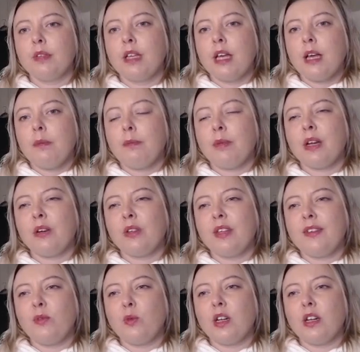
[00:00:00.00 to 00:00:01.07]
But I only have
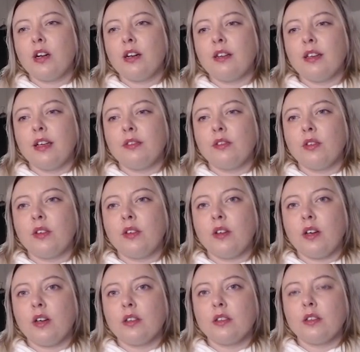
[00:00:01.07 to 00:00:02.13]
1 heart left with the
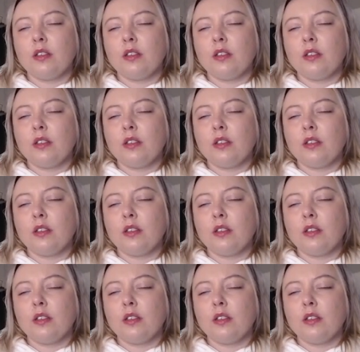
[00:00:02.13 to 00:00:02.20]
dogs.